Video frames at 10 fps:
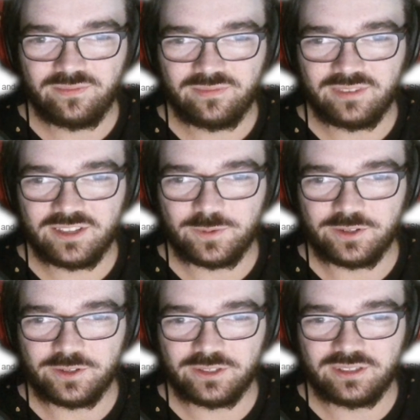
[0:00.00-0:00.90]

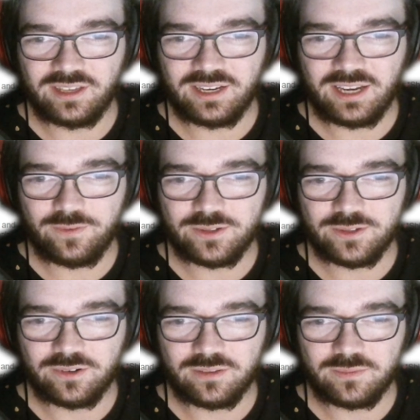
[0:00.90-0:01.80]
Especially like having to
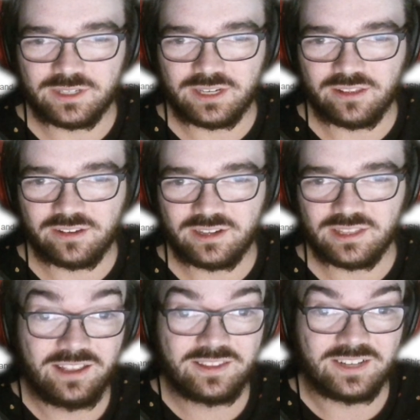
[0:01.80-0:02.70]
order them together, and
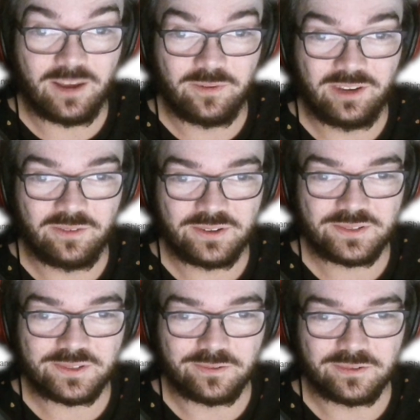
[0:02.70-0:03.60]
then it's an Amiami
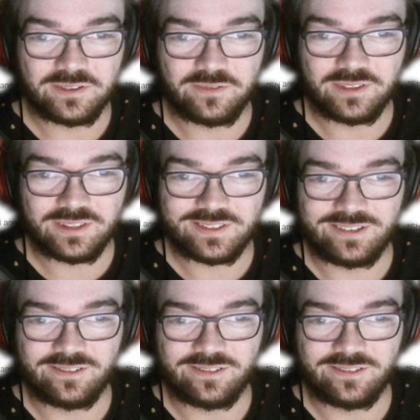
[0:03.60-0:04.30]
exclusive with a single